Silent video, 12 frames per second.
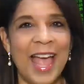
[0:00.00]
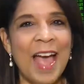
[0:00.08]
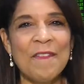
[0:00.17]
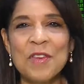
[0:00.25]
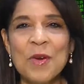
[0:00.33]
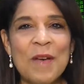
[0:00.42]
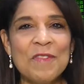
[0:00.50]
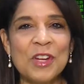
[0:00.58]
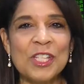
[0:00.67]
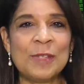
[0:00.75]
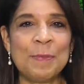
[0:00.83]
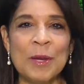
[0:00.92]
Have you ever
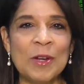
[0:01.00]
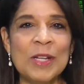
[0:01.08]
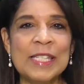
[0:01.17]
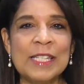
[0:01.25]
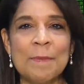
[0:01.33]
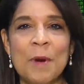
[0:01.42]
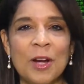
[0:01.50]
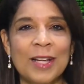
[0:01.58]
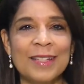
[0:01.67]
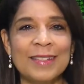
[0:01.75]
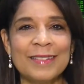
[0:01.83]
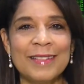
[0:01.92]
experienced a
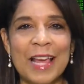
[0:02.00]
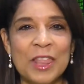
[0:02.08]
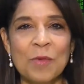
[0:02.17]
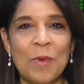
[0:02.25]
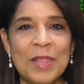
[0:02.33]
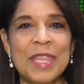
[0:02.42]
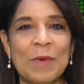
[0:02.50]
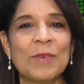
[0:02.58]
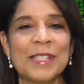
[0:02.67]
market like the one that we're